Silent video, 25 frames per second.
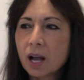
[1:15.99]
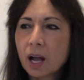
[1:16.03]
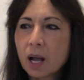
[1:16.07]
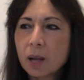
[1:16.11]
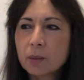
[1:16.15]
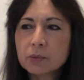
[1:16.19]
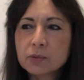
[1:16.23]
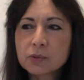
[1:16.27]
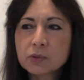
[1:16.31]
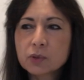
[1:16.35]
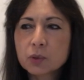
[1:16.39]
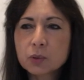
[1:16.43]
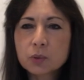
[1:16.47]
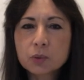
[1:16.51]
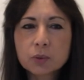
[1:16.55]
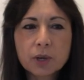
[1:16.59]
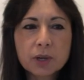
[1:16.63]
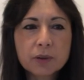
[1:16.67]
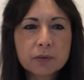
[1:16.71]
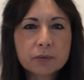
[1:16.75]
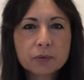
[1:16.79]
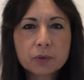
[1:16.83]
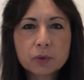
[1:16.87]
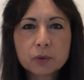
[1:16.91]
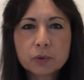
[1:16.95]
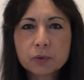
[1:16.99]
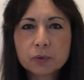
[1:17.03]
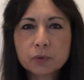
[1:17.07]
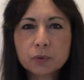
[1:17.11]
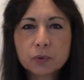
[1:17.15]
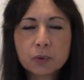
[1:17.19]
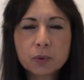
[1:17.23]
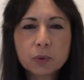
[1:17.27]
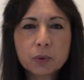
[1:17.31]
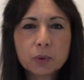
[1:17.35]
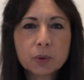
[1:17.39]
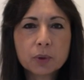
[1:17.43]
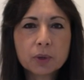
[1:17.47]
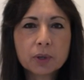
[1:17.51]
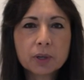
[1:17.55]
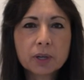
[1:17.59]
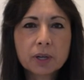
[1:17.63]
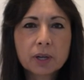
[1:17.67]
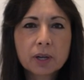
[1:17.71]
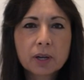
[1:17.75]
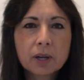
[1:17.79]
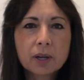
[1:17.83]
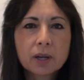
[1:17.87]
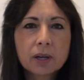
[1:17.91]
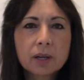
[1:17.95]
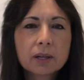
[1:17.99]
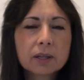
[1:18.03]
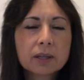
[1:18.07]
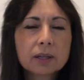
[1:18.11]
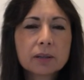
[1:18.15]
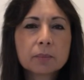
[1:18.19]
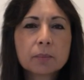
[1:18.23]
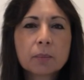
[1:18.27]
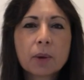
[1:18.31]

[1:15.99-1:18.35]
i'm so grateful for eh,